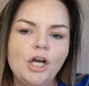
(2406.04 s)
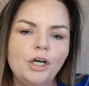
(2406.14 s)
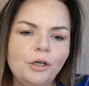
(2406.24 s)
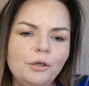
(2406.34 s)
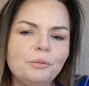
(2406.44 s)

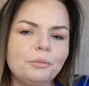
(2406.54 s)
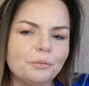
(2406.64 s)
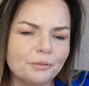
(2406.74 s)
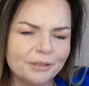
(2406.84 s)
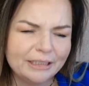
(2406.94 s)
who
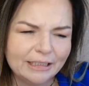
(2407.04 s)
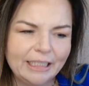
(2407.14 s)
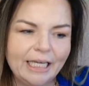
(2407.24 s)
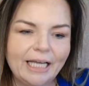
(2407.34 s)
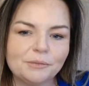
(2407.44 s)

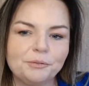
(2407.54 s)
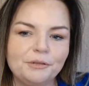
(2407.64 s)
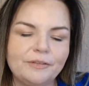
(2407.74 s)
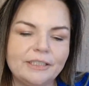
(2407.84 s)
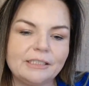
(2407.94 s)
really has
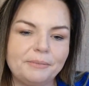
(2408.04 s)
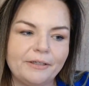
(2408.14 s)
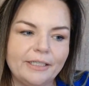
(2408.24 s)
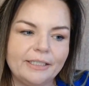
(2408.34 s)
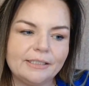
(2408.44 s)
proven
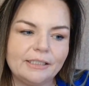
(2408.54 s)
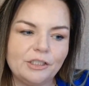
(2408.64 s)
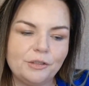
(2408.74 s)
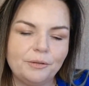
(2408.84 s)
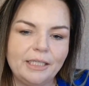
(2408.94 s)
experience
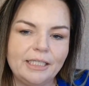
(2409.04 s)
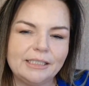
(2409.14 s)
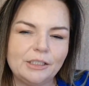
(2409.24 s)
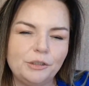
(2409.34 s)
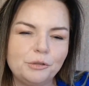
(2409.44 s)
in doing
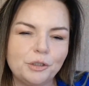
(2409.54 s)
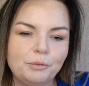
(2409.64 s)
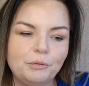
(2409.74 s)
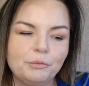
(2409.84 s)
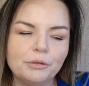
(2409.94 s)
this and who
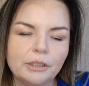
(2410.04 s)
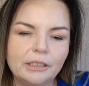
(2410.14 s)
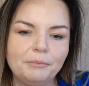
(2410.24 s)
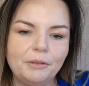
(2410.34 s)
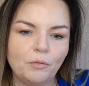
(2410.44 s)
should we
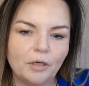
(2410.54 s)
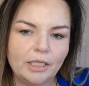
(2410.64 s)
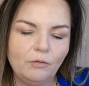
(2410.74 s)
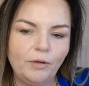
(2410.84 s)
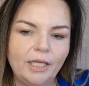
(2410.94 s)
really be
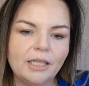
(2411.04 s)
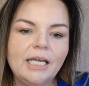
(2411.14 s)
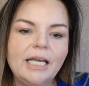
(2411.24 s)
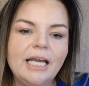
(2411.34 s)
working with,